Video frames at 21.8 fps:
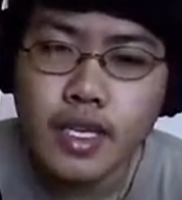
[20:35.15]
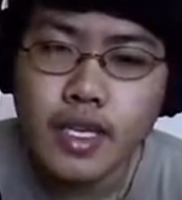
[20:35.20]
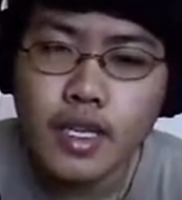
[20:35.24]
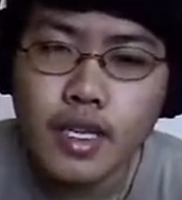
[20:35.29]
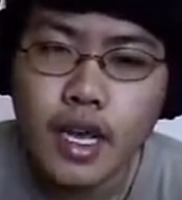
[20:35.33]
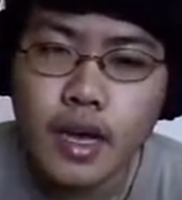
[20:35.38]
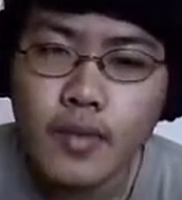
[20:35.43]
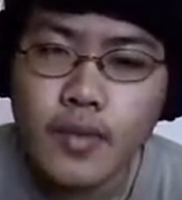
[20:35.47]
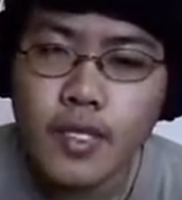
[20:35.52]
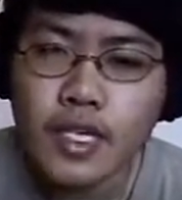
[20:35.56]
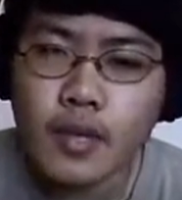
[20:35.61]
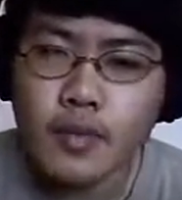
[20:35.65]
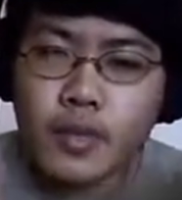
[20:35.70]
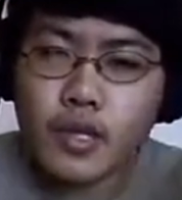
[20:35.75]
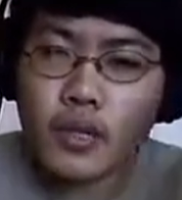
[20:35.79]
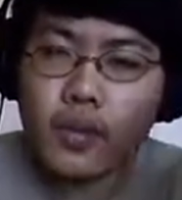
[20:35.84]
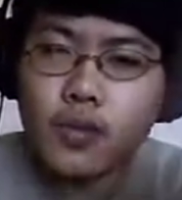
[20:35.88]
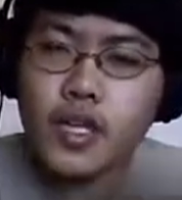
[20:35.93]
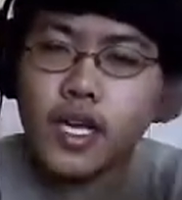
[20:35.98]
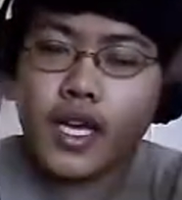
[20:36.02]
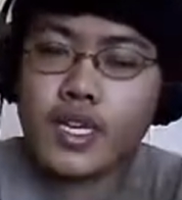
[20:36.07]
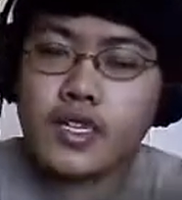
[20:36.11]
Comment down
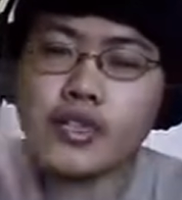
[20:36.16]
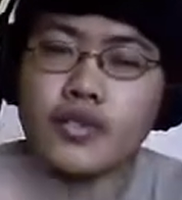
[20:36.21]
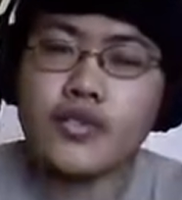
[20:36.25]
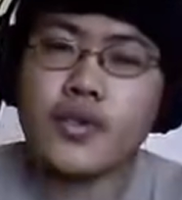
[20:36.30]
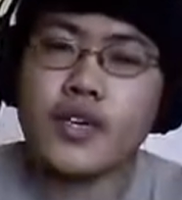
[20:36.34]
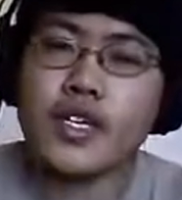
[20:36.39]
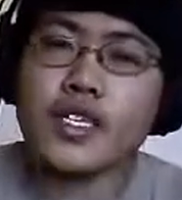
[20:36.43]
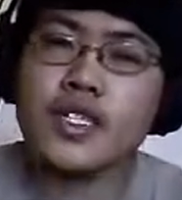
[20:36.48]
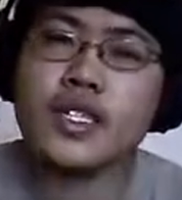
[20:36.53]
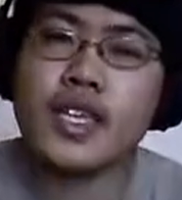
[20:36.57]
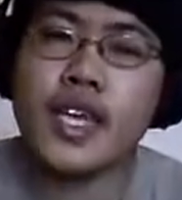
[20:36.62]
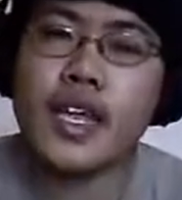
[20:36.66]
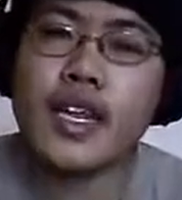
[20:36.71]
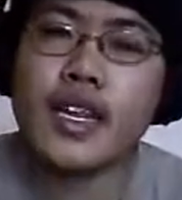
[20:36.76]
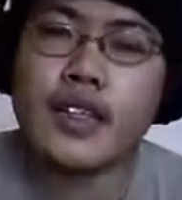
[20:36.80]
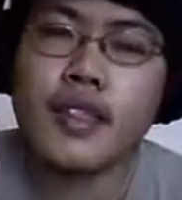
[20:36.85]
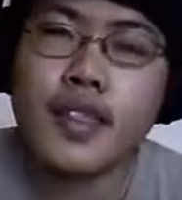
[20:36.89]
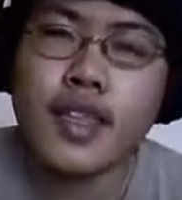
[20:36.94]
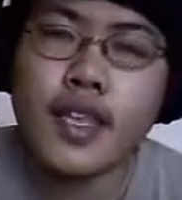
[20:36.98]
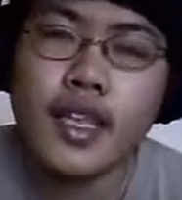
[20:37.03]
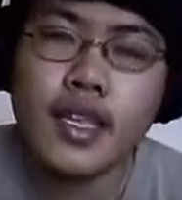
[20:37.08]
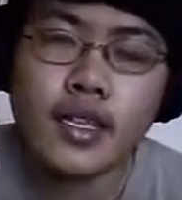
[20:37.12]
below, guys, if you want to say
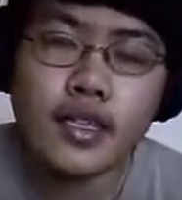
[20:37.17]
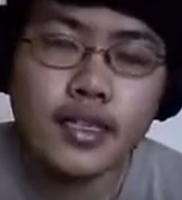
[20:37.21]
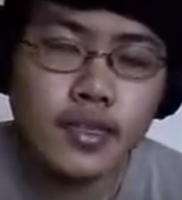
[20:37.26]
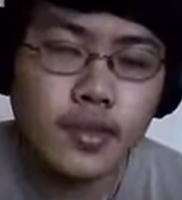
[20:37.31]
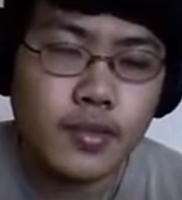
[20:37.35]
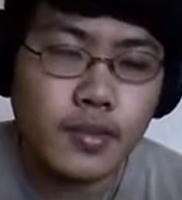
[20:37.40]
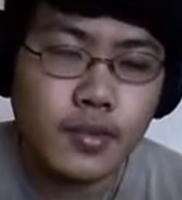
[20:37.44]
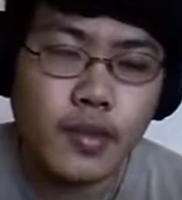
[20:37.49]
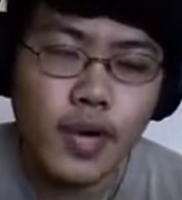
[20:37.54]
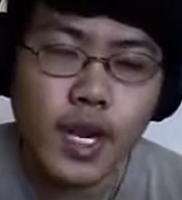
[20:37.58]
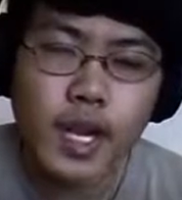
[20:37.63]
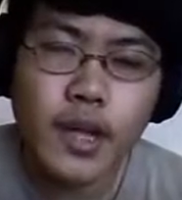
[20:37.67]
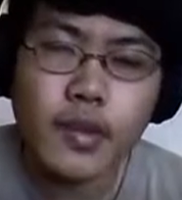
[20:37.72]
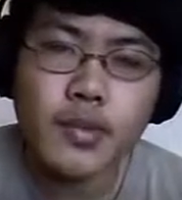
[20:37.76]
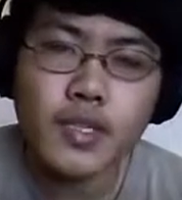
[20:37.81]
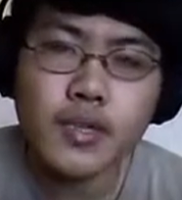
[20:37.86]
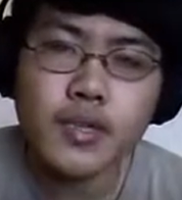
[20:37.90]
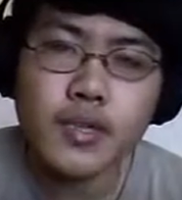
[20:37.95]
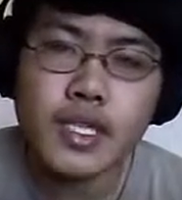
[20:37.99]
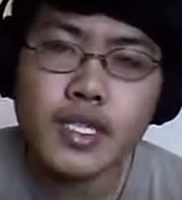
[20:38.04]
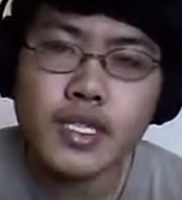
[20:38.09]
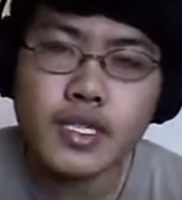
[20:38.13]
anything. Subscribe to
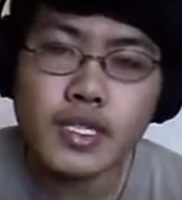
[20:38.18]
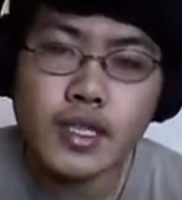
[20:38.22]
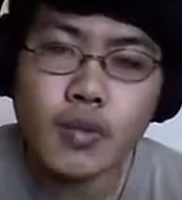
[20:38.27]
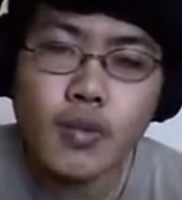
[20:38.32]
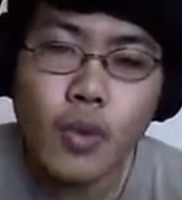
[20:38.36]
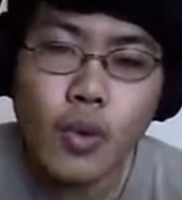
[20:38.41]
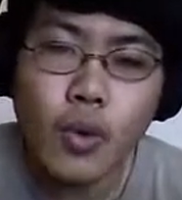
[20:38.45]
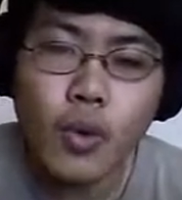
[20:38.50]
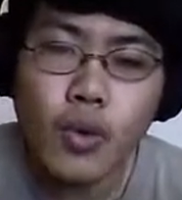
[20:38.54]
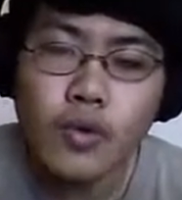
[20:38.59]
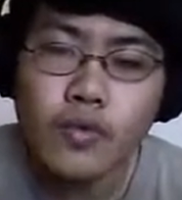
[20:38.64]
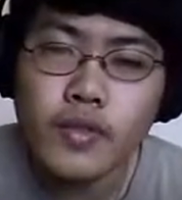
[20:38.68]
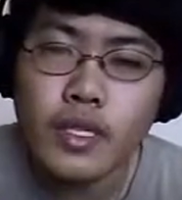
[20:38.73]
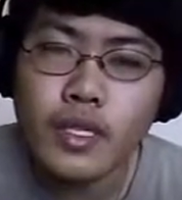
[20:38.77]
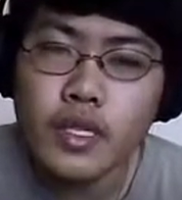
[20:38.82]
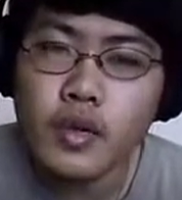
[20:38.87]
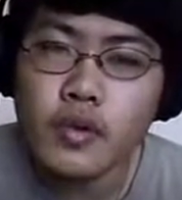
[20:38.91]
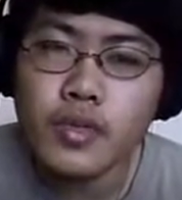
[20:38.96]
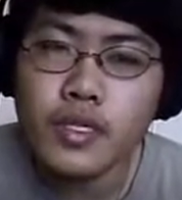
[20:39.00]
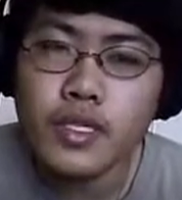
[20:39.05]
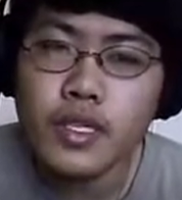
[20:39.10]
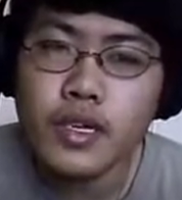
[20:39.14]
me to see more of the
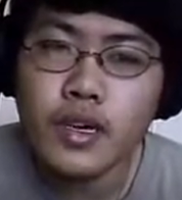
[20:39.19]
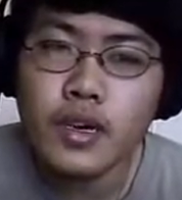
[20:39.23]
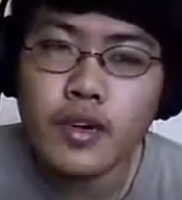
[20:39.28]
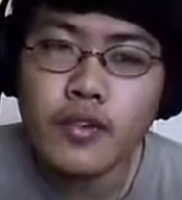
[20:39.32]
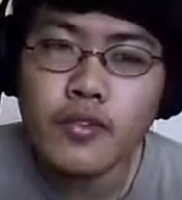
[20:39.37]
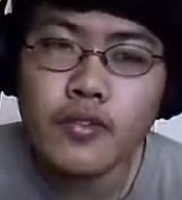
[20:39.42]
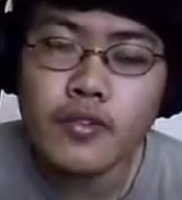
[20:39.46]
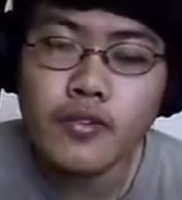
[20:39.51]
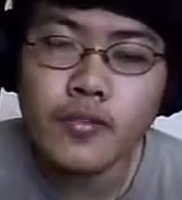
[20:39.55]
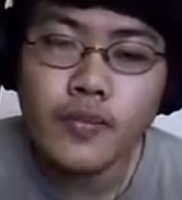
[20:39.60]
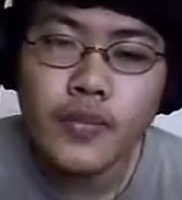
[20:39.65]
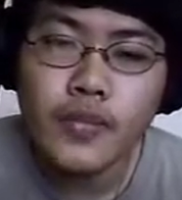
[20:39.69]
Don't Starve.